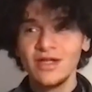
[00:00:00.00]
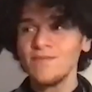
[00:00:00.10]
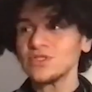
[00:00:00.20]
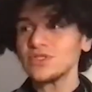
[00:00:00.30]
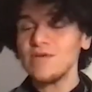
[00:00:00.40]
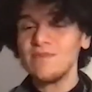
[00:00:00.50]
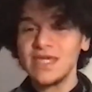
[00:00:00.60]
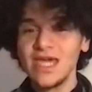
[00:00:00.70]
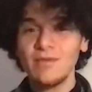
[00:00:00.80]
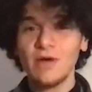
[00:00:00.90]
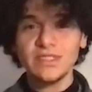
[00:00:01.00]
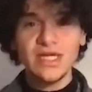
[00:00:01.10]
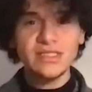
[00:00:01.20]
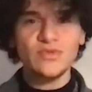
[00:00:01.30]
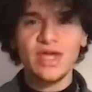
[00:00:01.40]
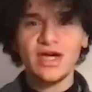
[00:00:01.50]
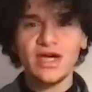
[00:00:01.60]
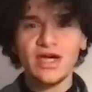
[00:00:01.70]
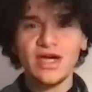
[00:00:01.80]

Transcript: So I became obsessed with the idea of